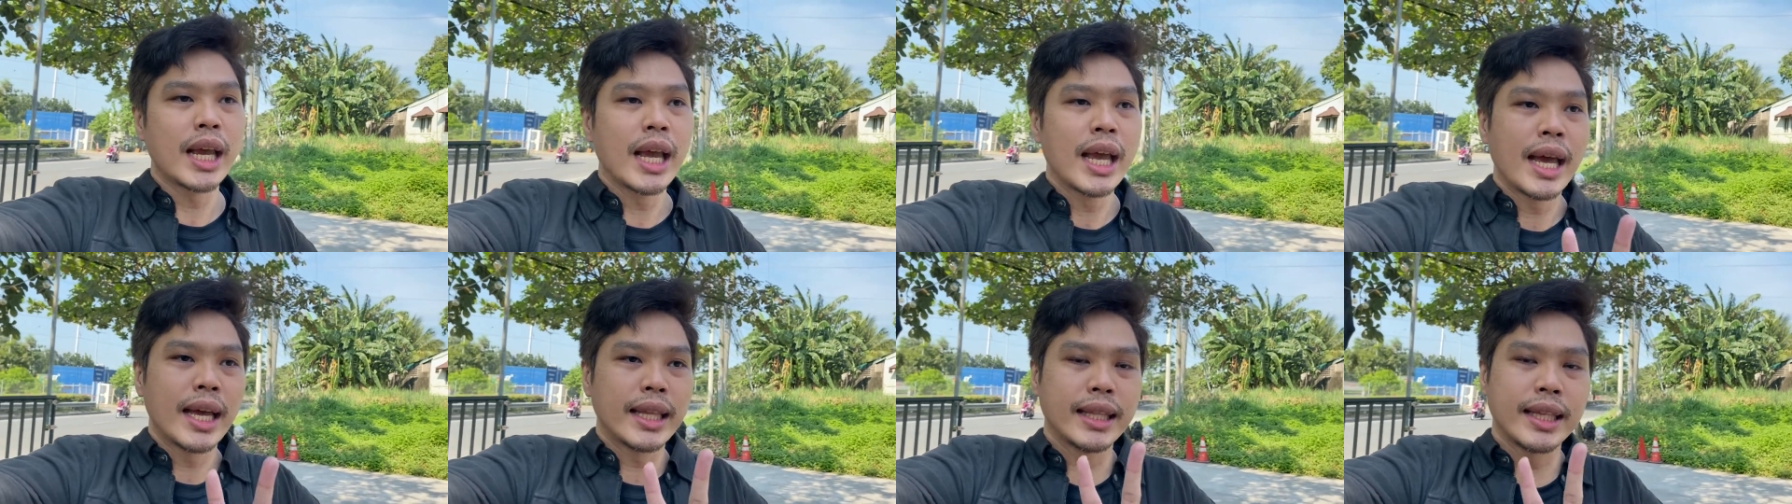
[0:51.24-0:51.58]

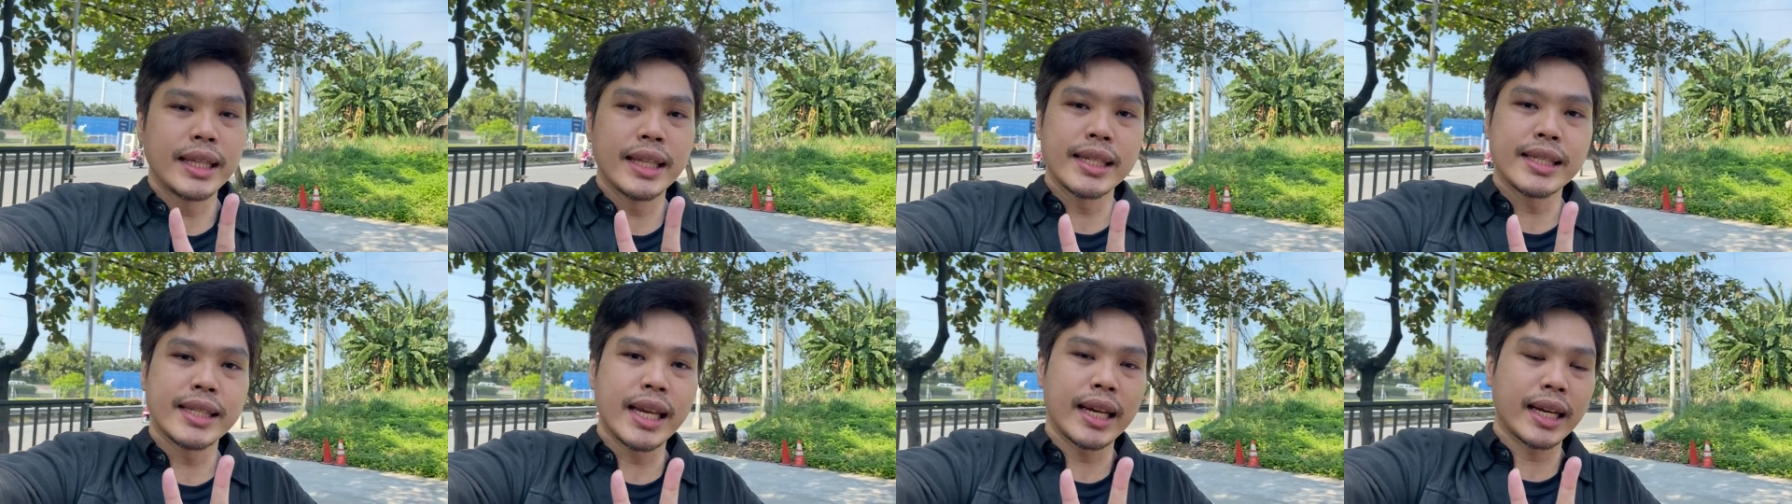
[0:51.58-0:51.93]
And then the
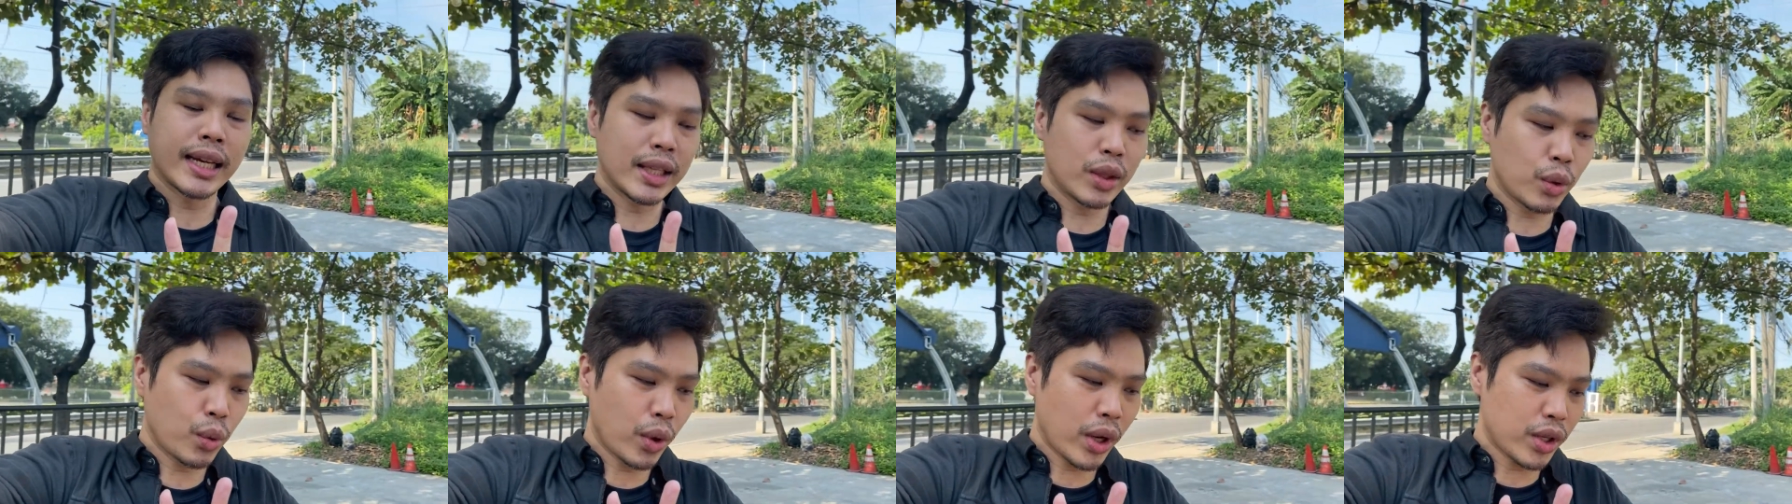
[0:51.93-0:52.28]

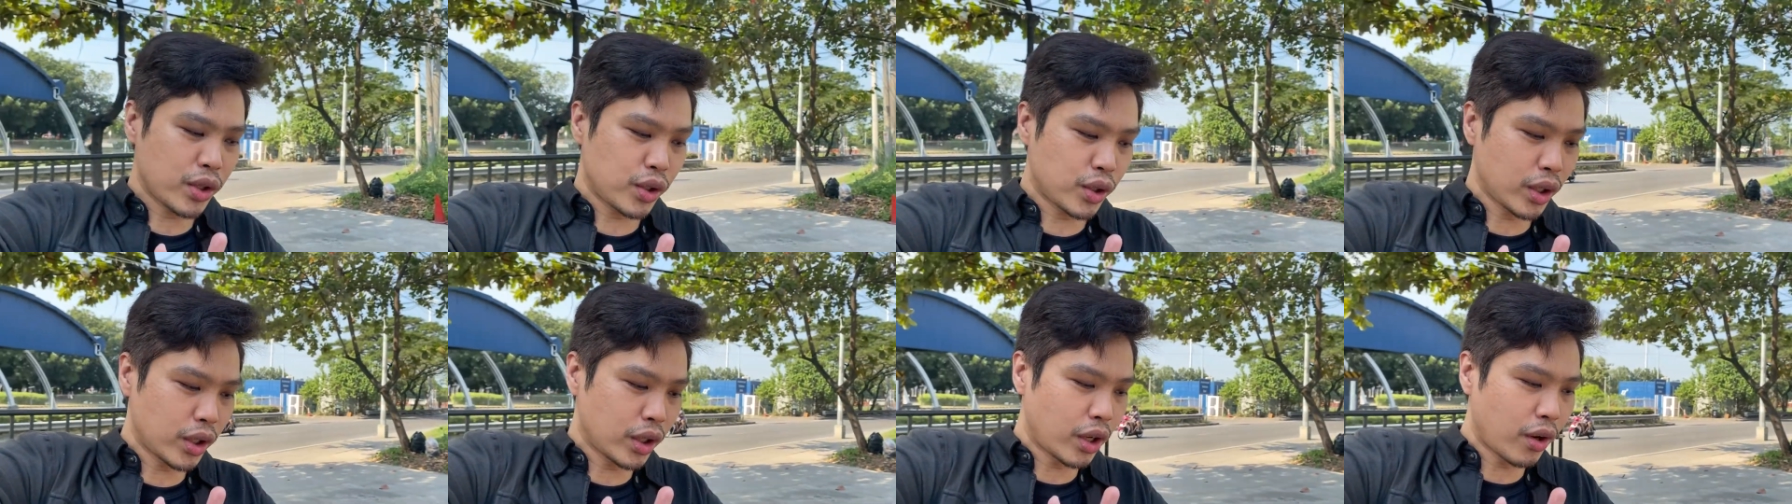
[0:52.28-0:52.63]
second
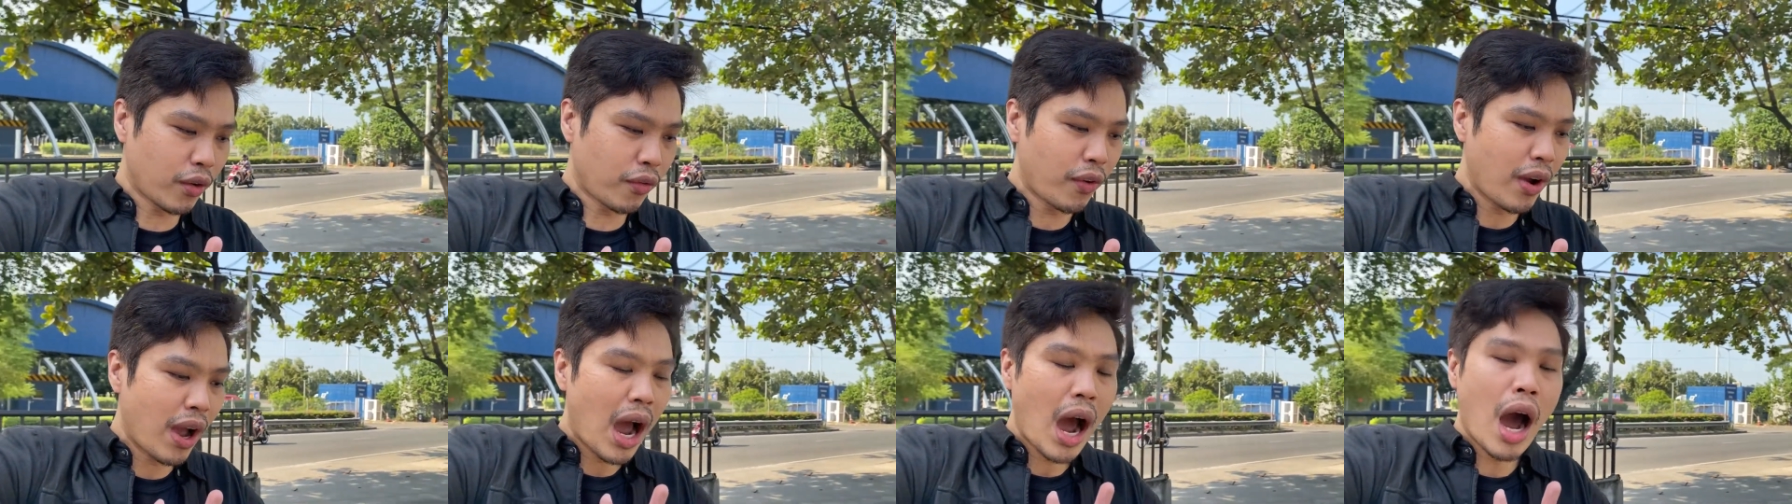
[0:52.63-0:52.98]
question of
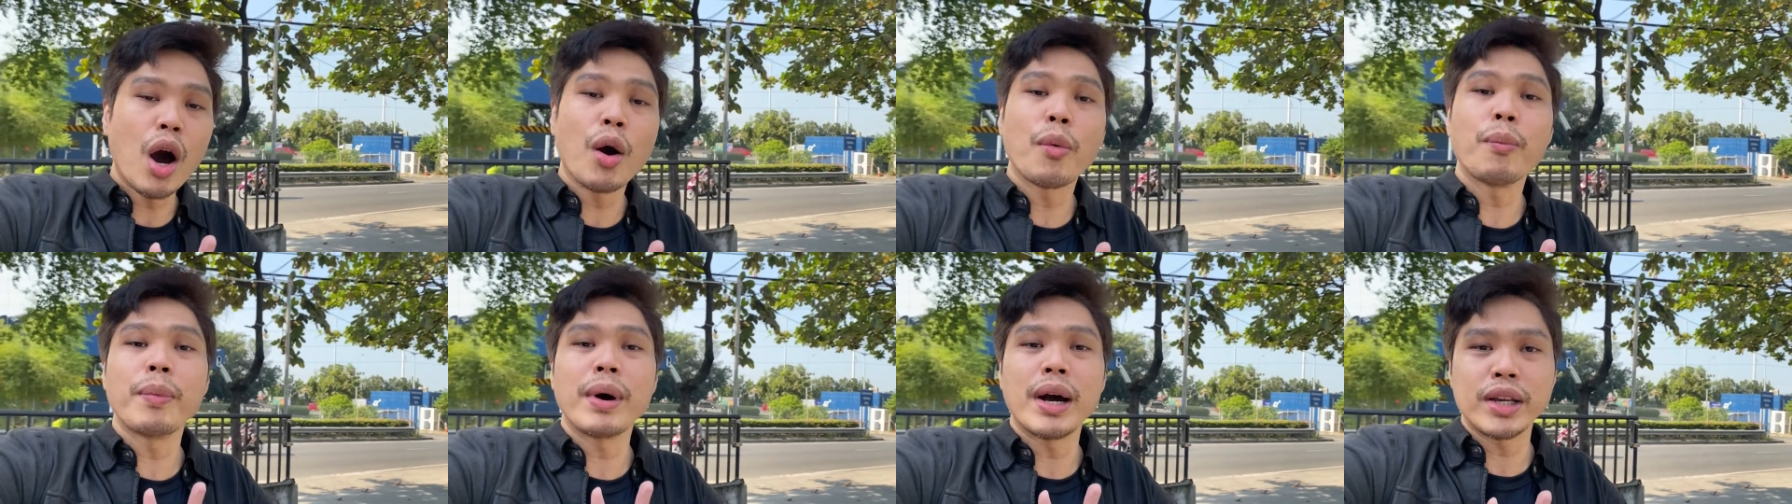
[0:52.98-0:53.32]
how
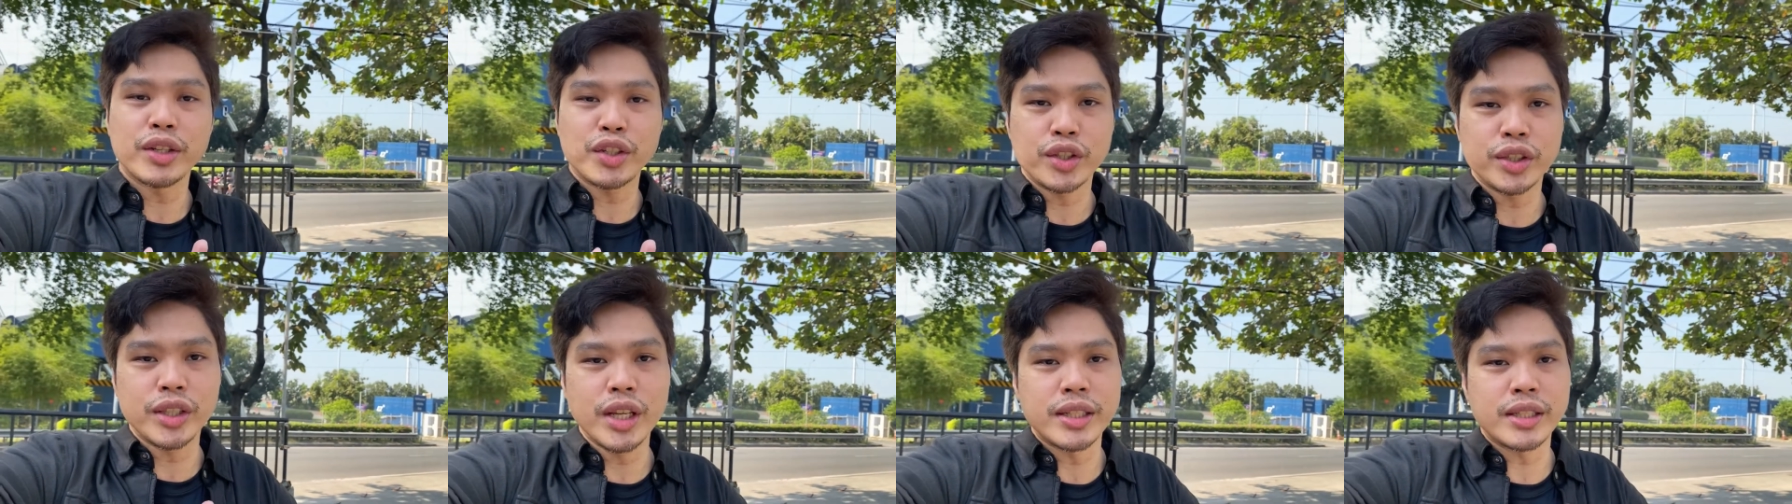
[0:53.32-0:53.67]

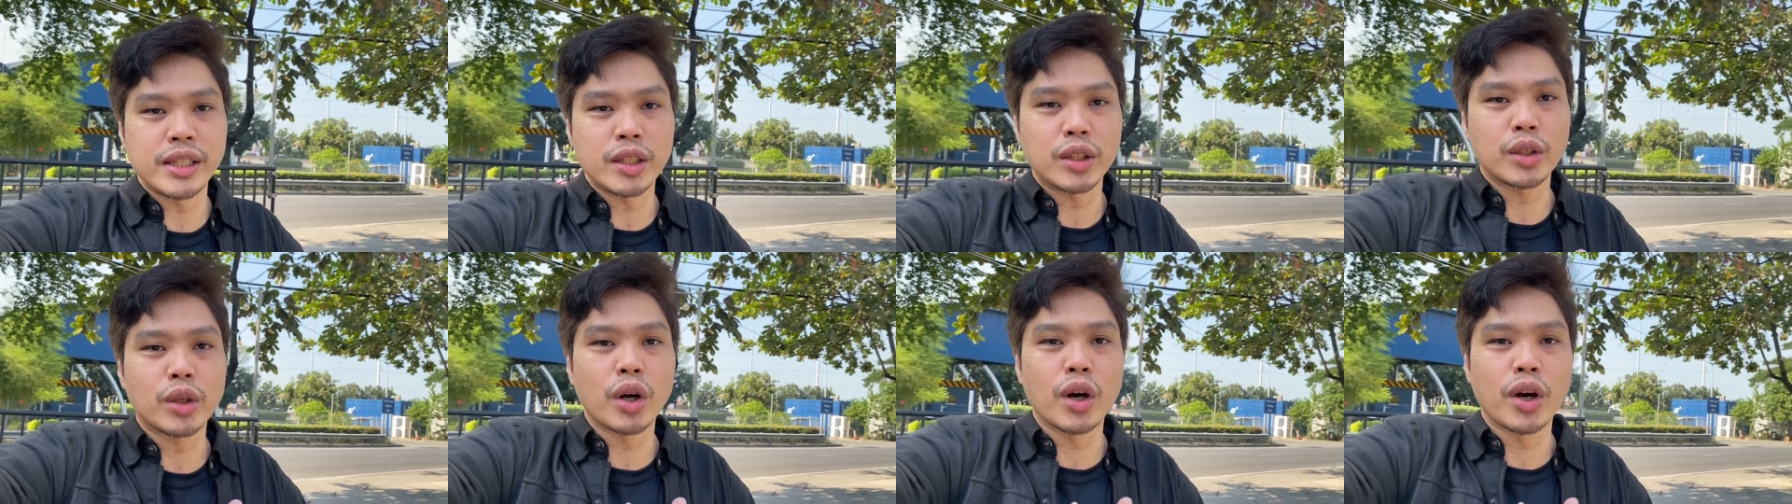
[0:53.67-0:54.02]
much does it
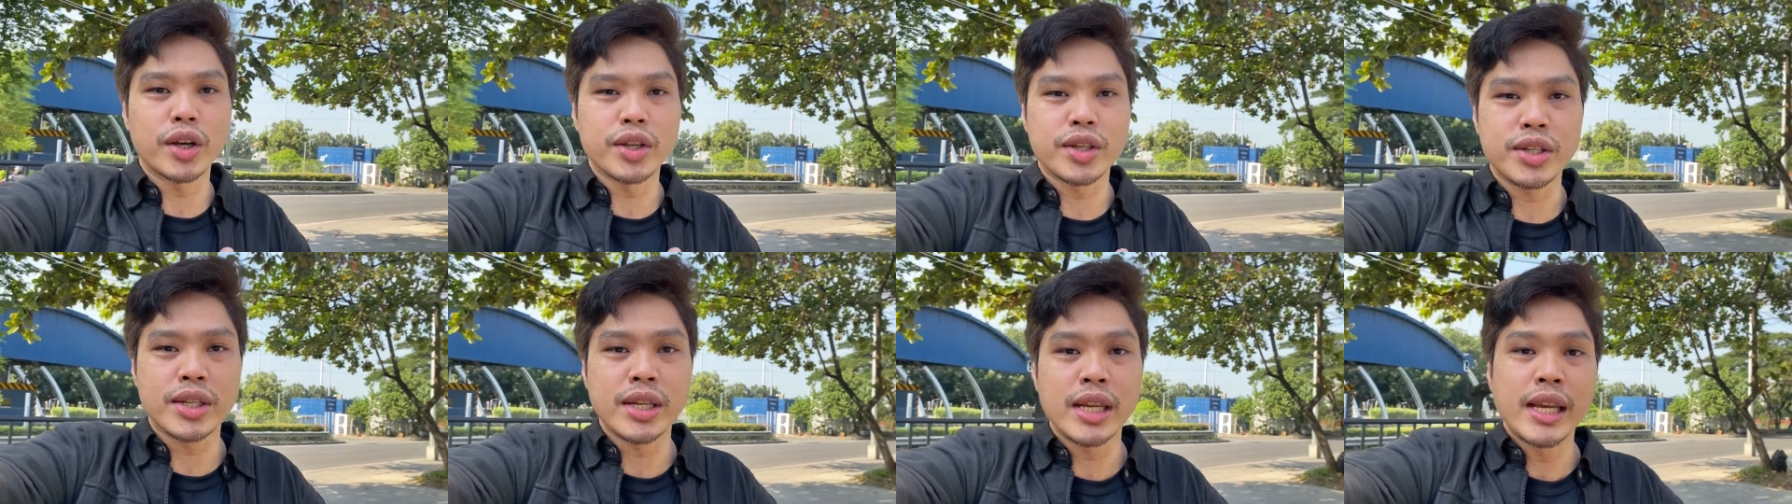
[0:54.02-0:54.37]

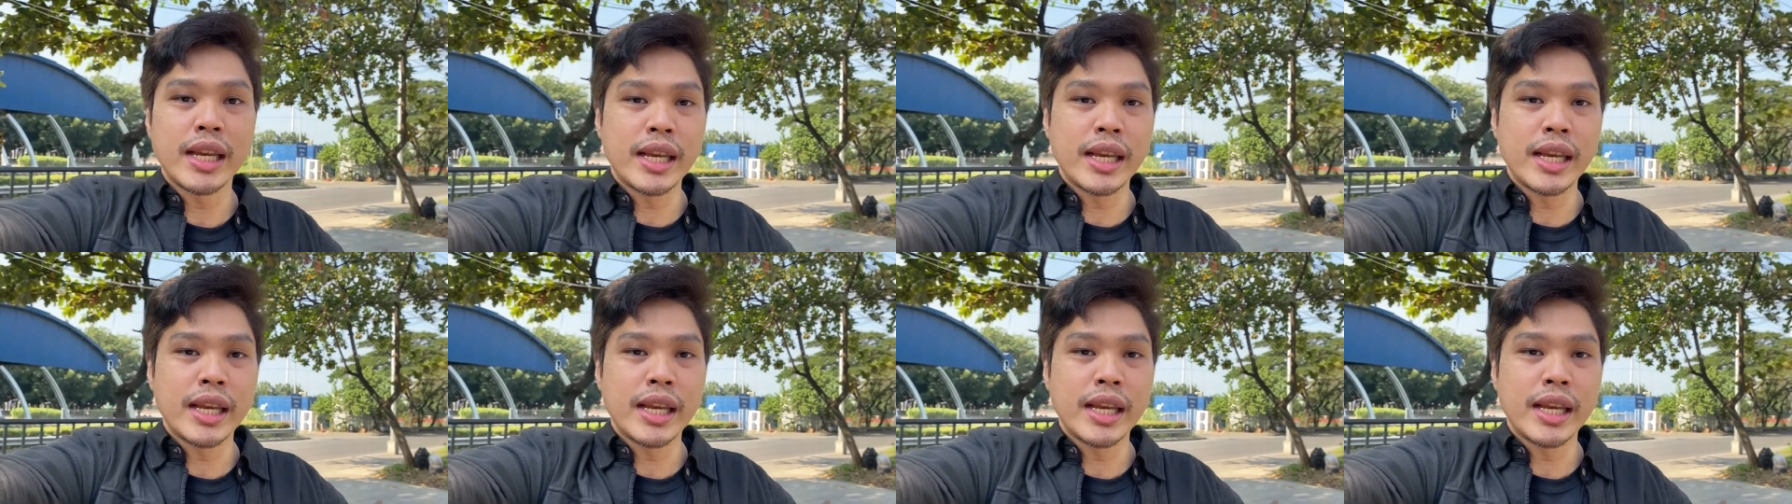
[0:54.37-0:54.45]
cost